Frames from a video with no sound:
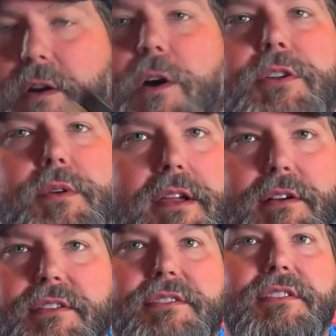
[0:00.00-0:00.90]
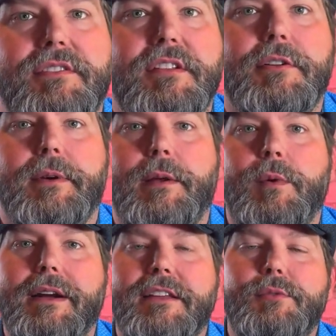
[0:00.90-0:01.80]
All you hear is distillery.
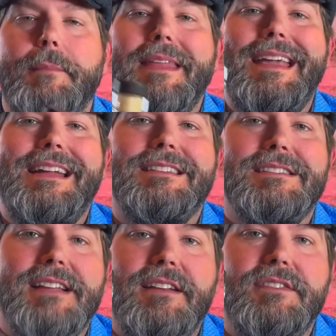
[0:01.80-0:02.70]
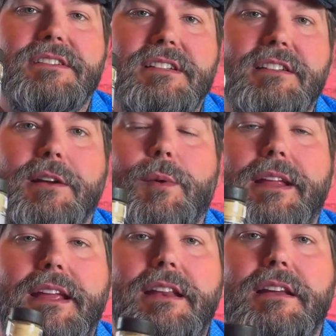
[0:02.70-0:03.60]
Well, guess what? Instead of distilling, what
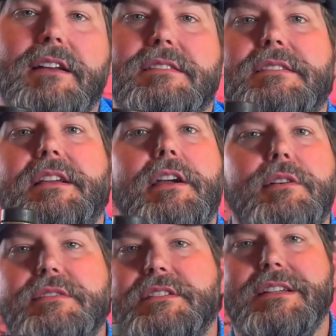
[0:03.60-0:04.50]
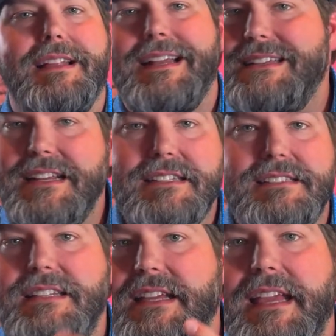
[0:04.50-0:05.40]
he does is he goes to like
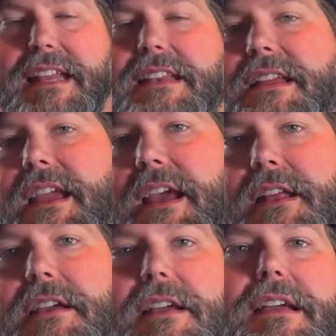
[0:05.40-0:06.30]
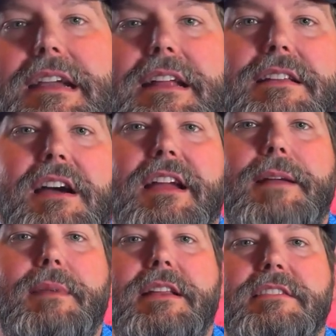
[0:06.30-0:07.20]
Tennessee, Indiana, Kentucky,
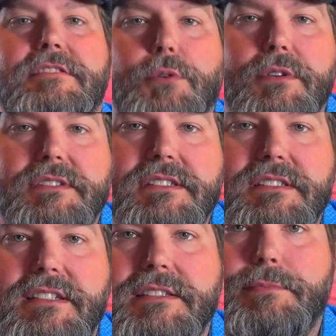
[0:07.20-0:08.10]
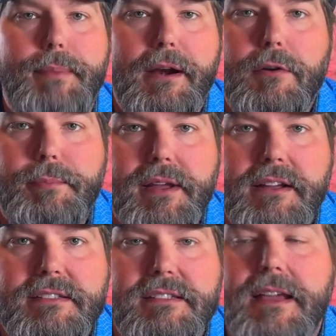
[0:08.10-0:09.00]
and he sources these barrel
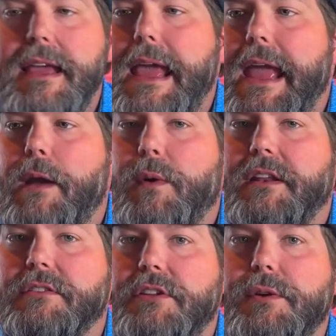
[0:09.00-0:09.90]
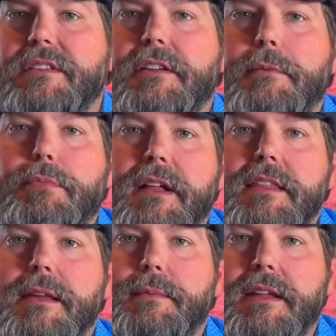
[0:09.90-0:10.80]
picks. And what he'll do is he'll
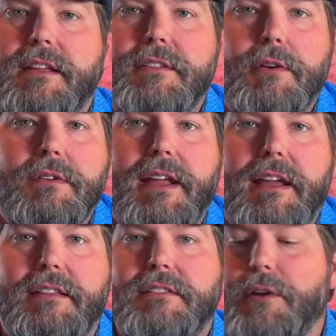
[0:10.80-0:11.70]
blend them to his own taste.